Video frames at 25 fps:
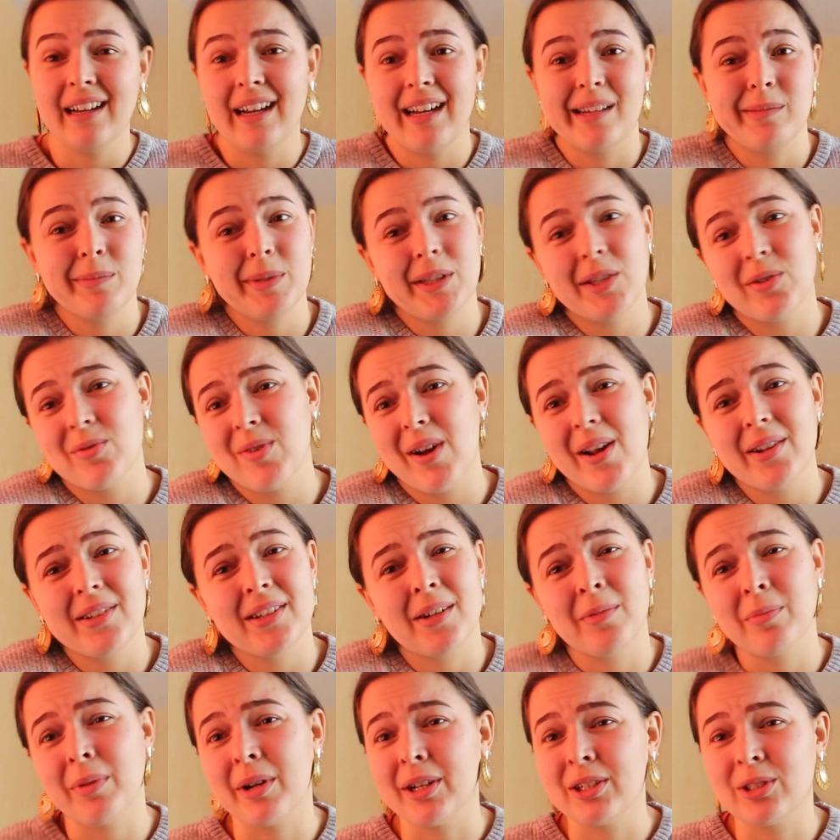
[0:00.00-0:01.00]
I'm
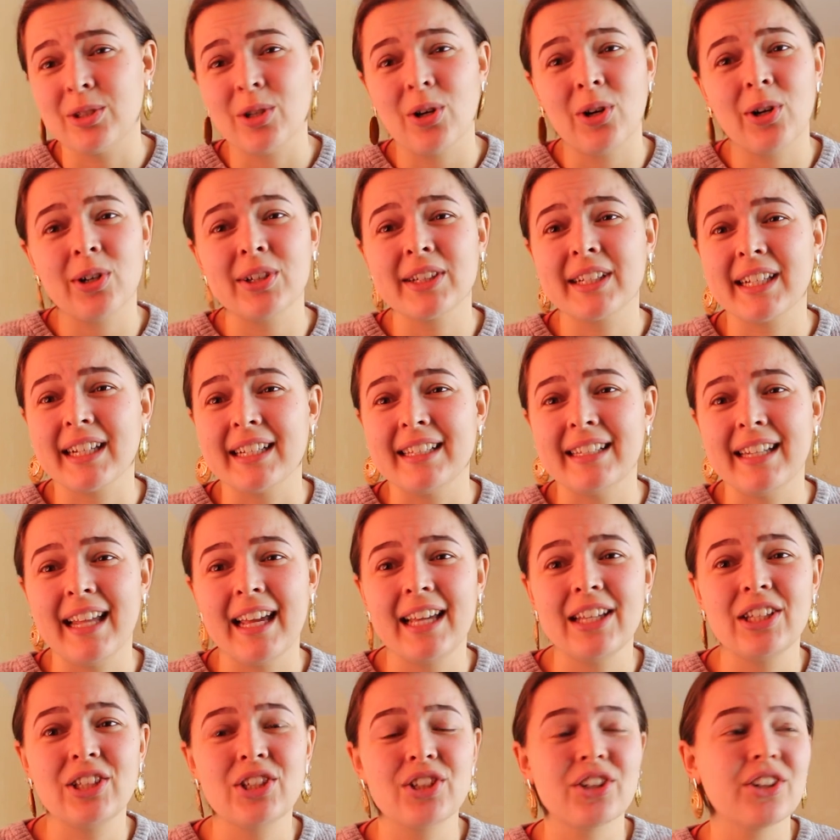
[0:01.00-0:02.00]
surrounded by dogs and
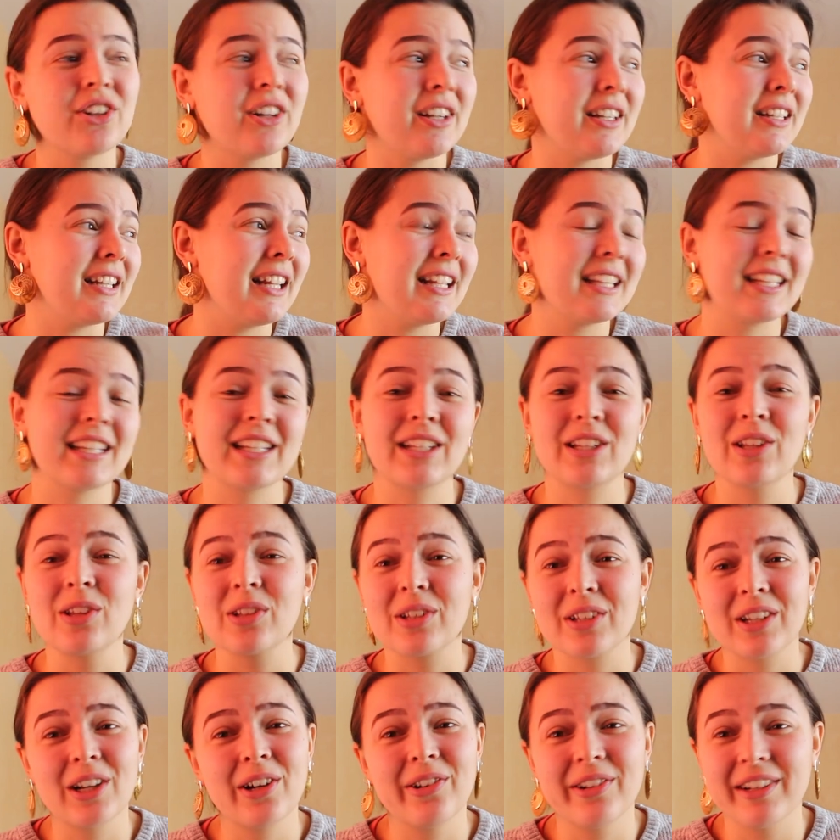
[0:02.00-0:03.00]
nature, and it's
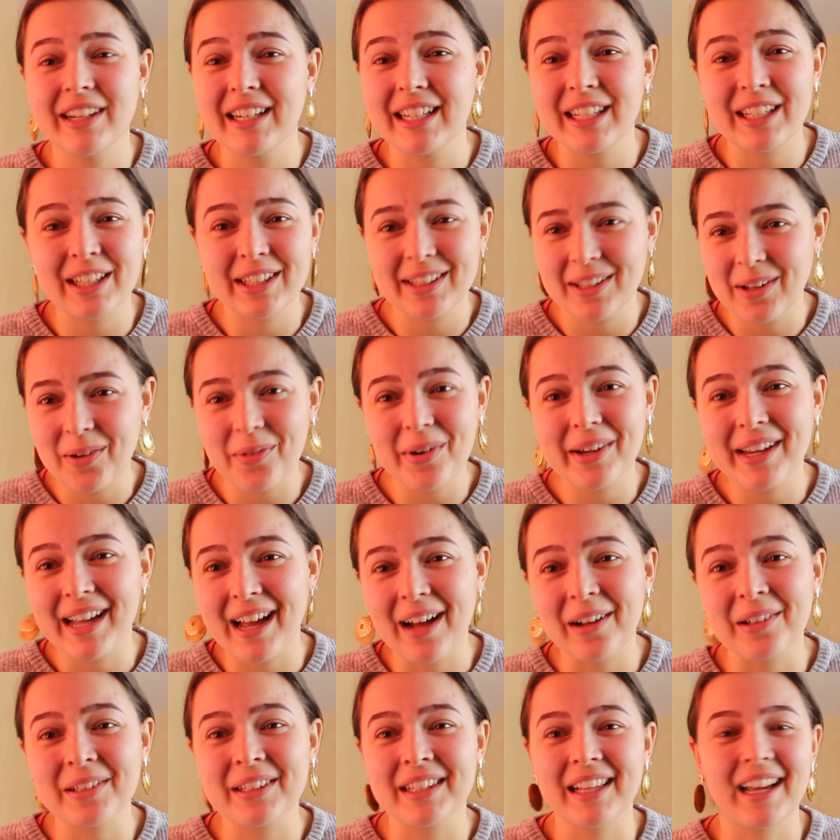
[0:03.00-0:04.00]
currently snowing
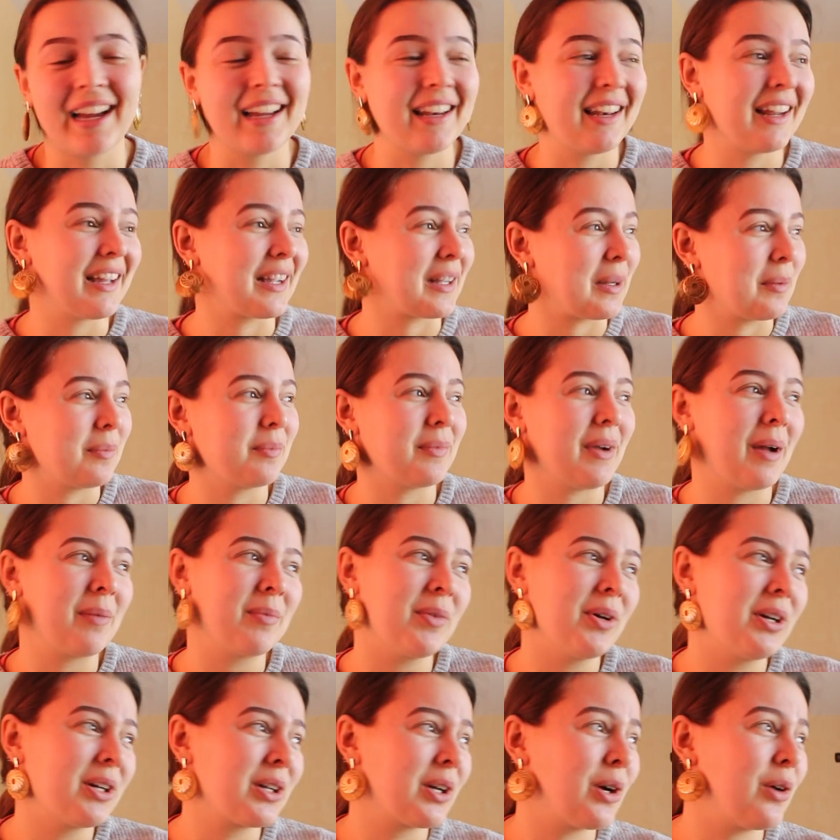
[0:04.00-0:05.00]
outside. Like, I'm
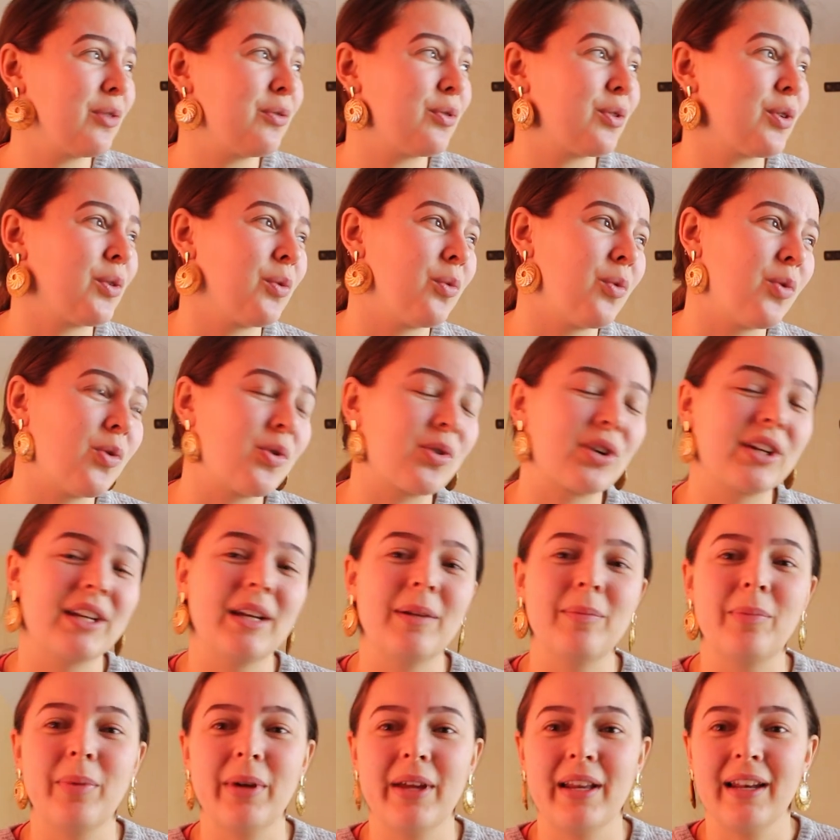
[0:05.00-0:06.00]
gonna go for a walk in
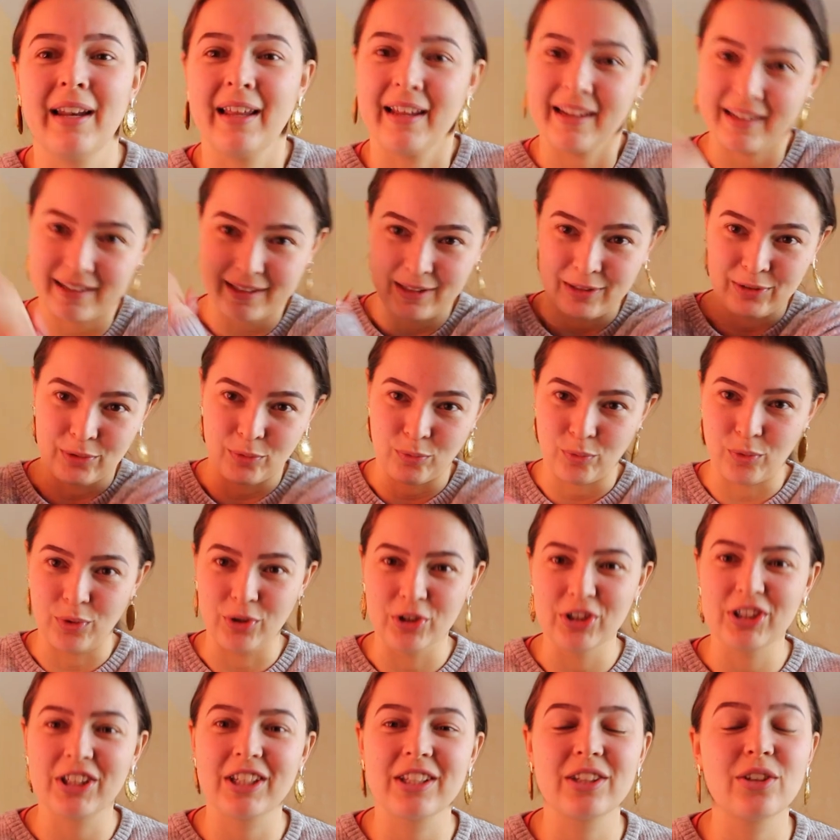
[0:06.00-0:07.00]
a bit, like in the
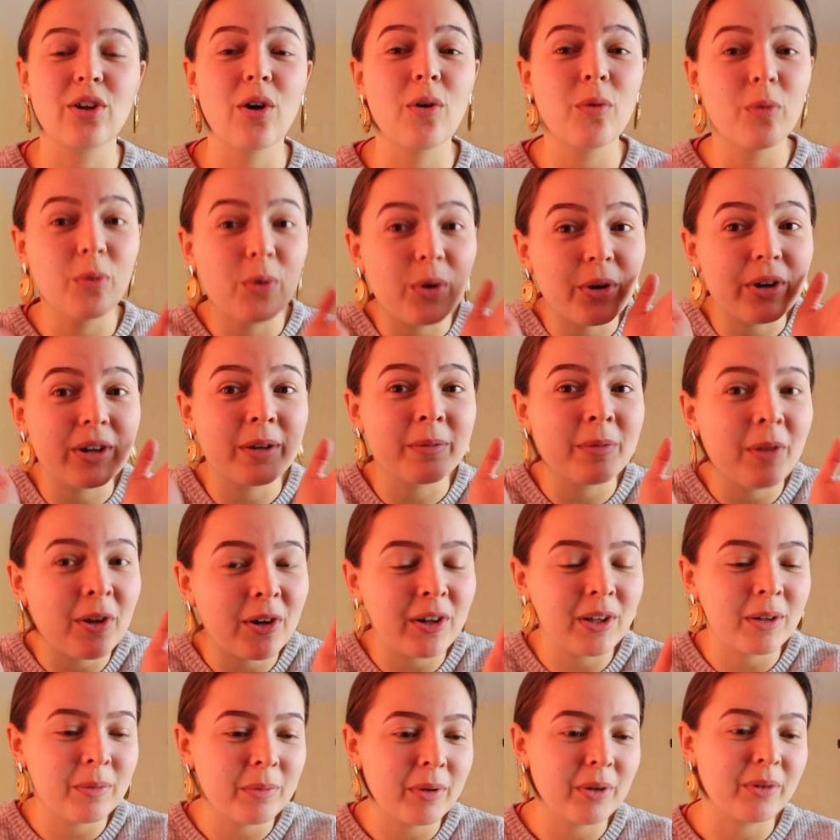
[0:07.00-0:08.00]
woods. Don't worry, I'm
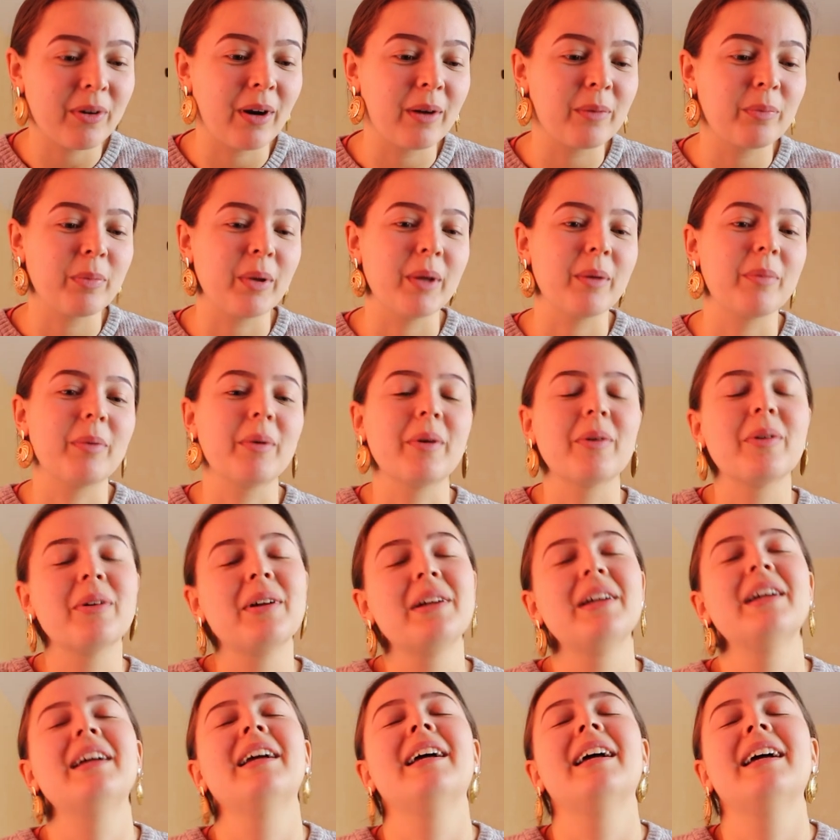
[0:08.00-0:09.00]
not gonna be around people.
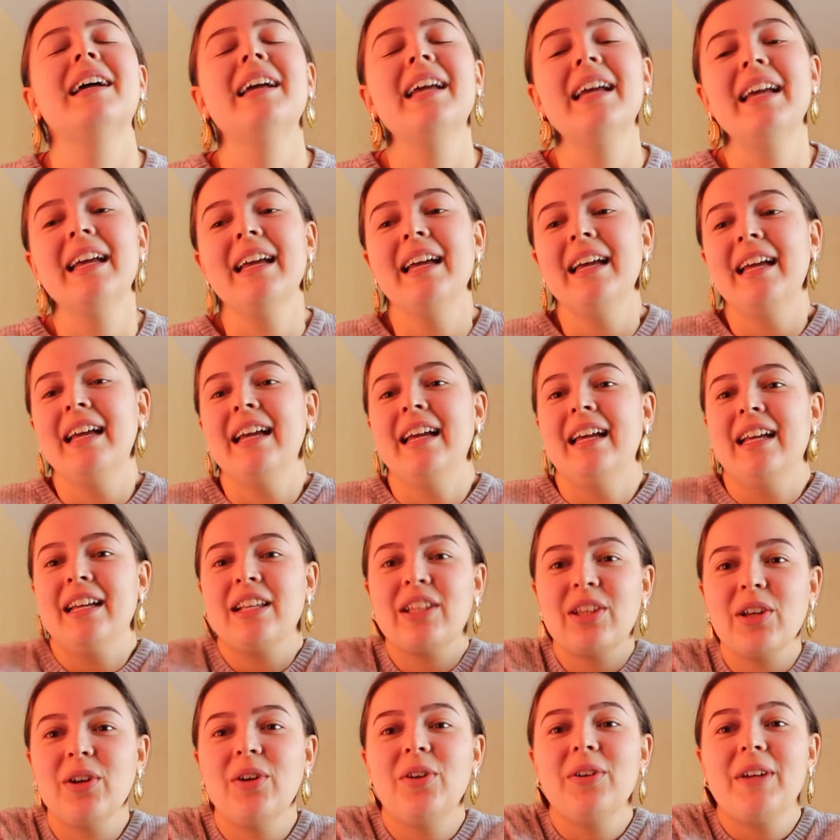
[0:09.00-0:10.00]

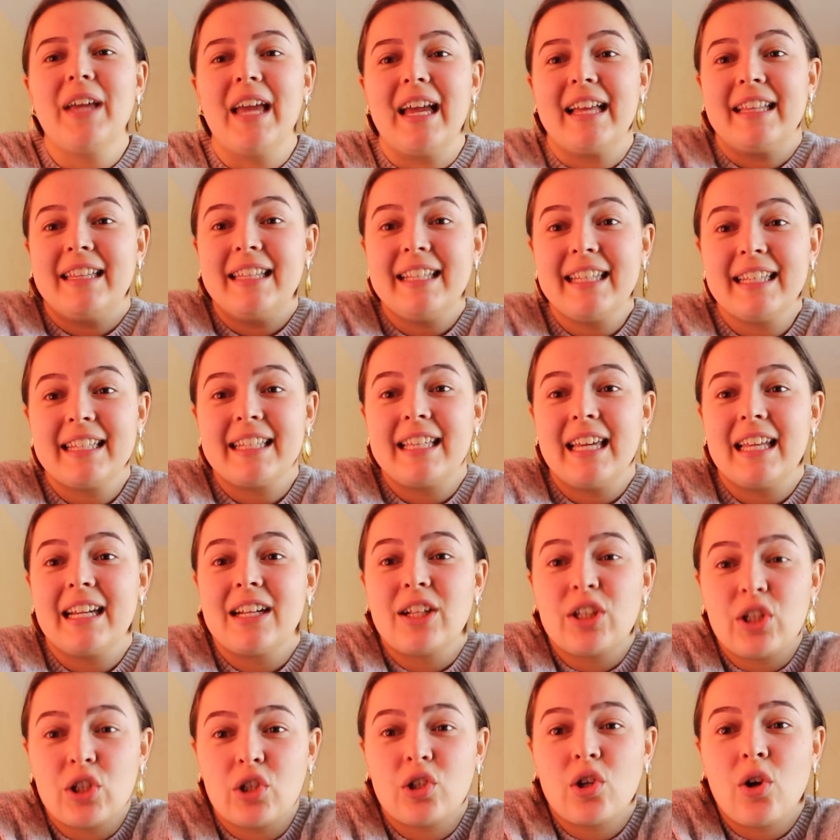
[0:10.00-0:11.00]
So yeah, this is
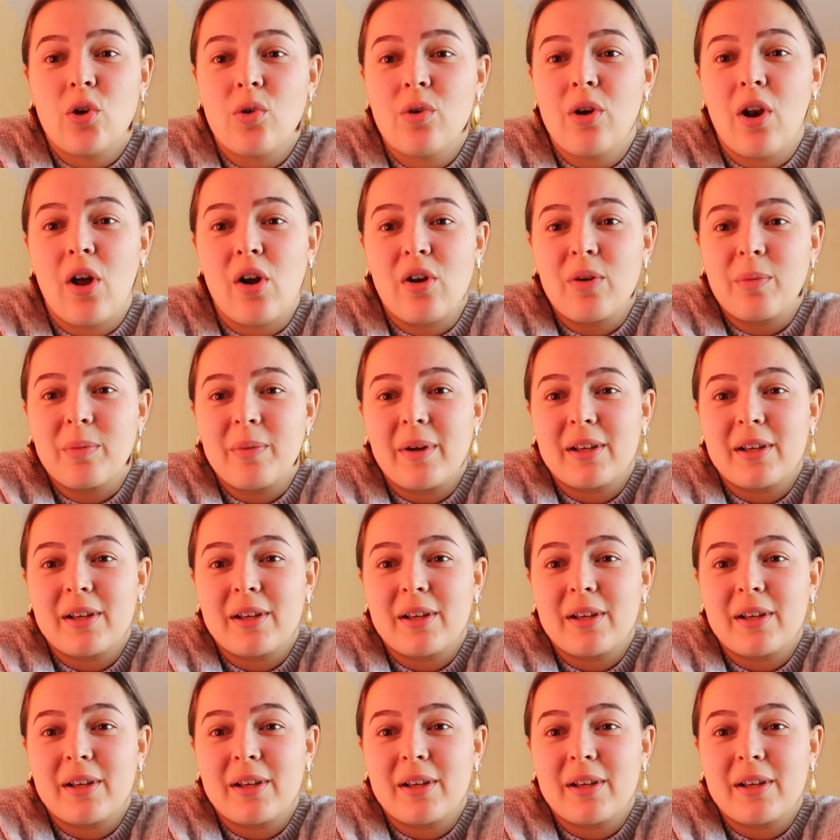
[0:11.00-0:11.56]
getting so long,